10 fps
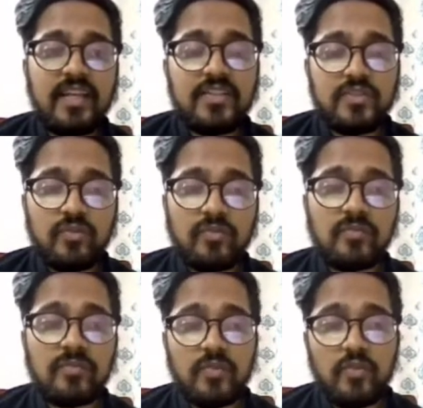So
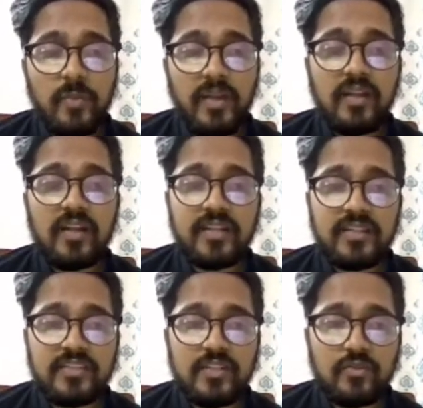do pay
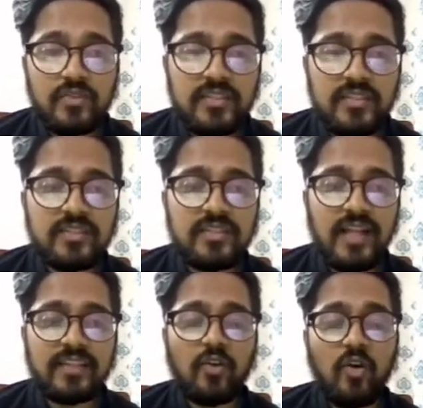attention to this, that
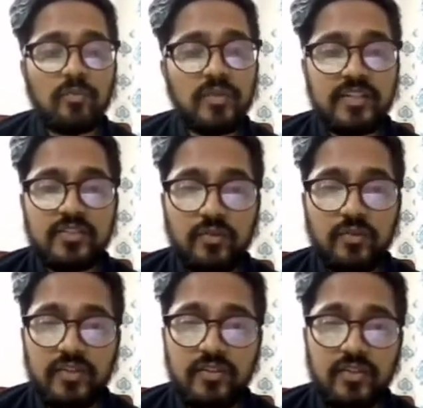the components of
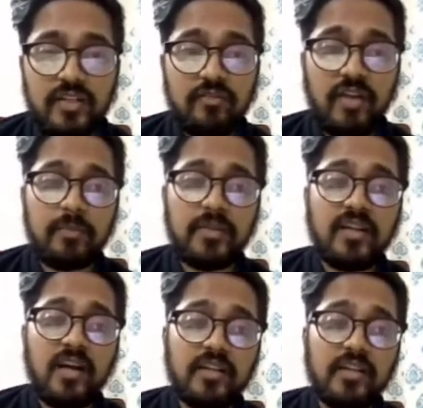internal environment
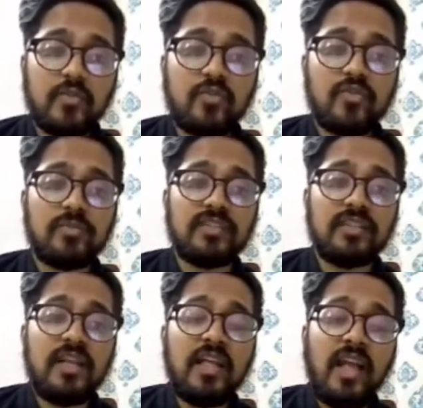are controllable,
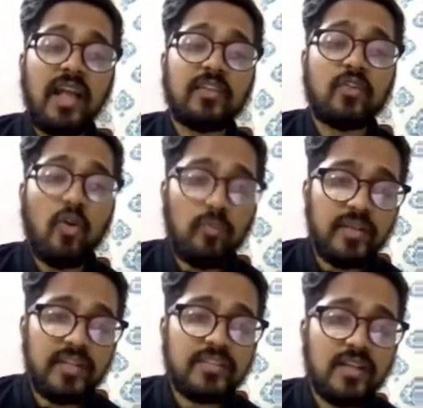and the
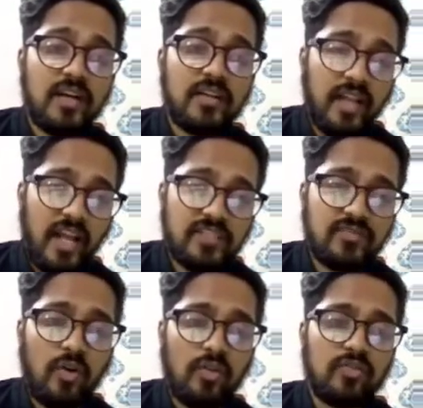components are as
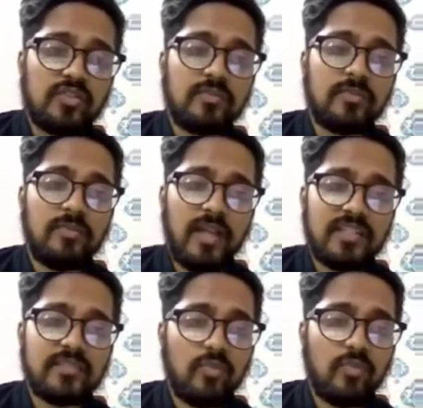follows: plans
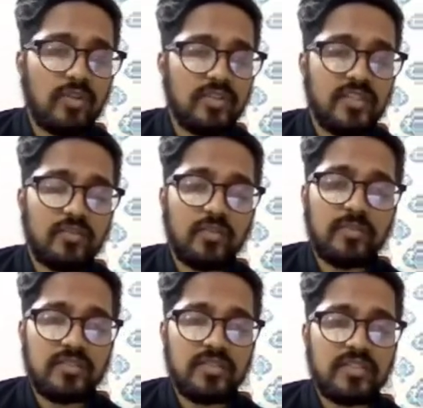and policy of the
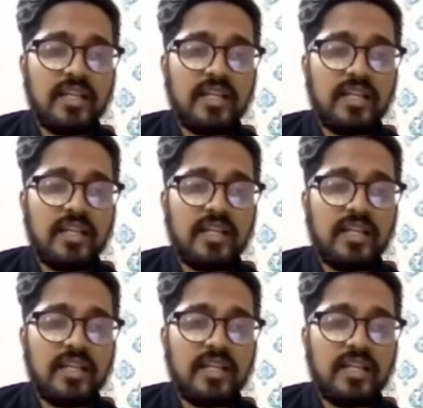business,